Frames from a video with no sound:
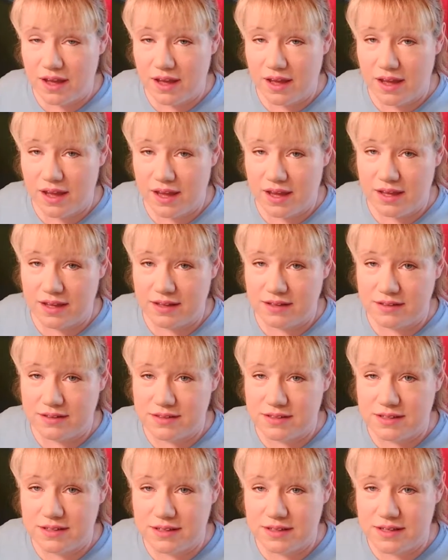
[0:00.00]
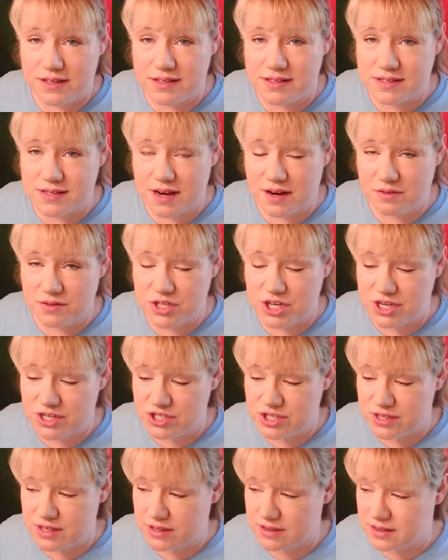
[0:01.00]
and instead of
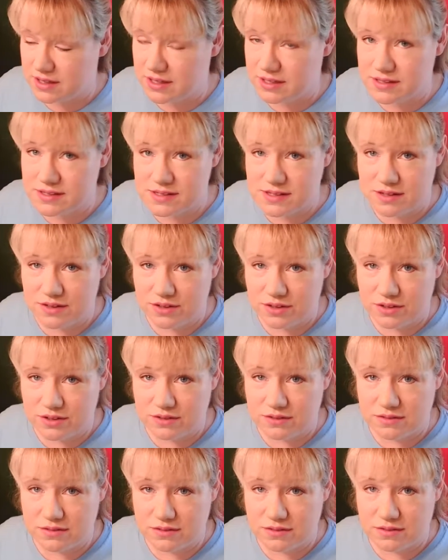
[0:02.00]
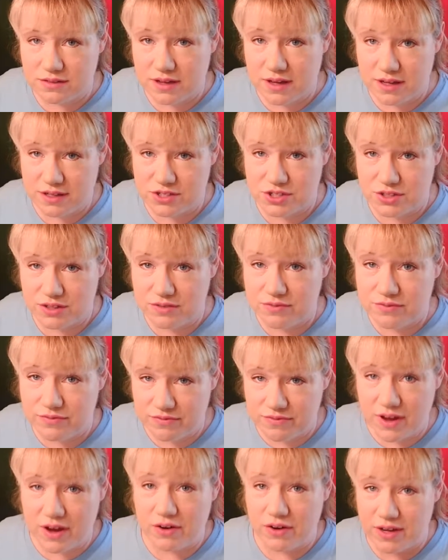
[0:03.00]
changing the things that are actually
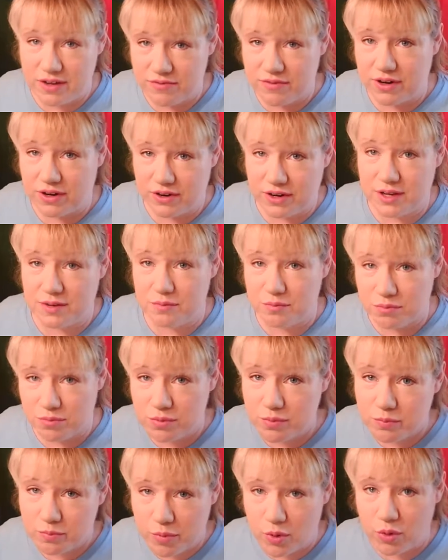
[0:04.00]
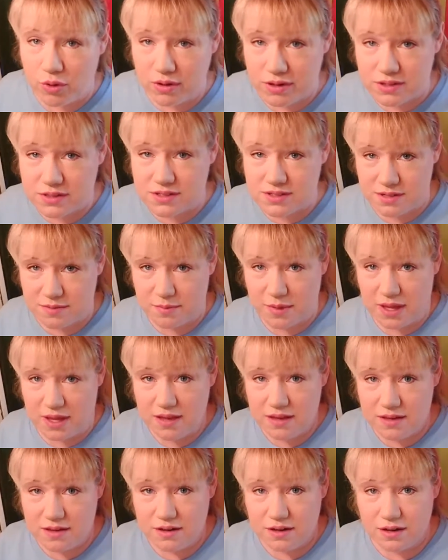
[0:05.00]
very, very important to
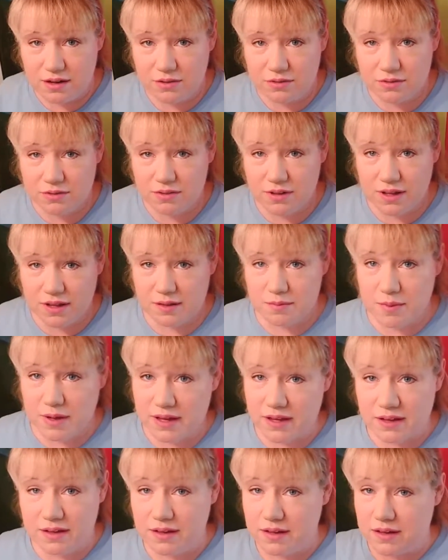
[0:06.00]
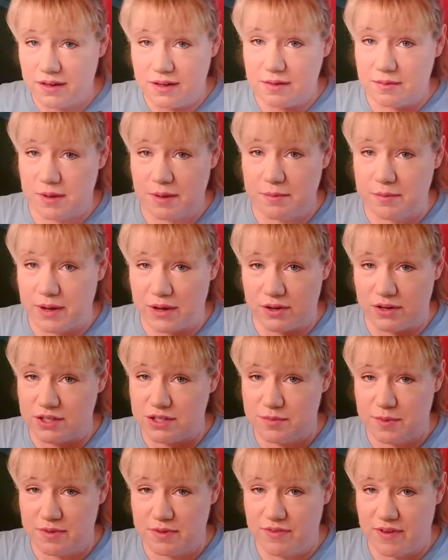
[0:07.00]
me, you know, like my
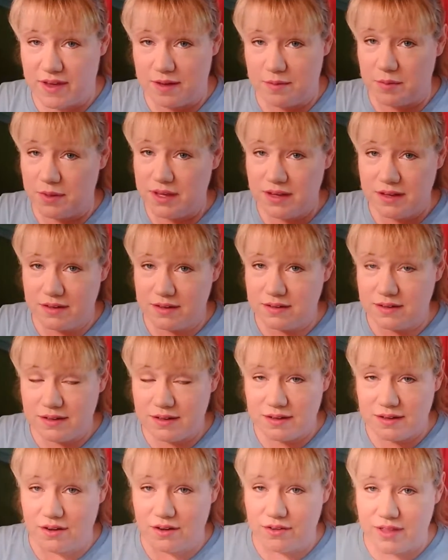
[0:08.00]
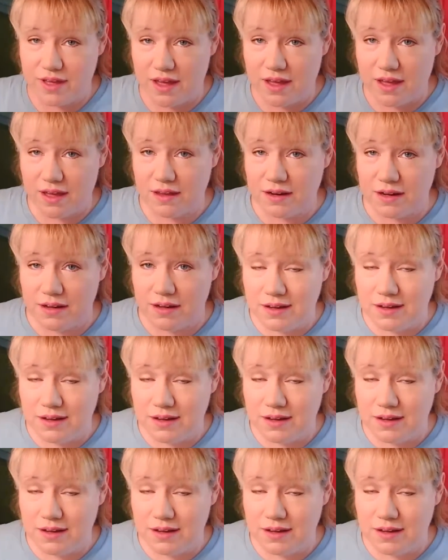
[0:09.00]
marriage, my family, and all that,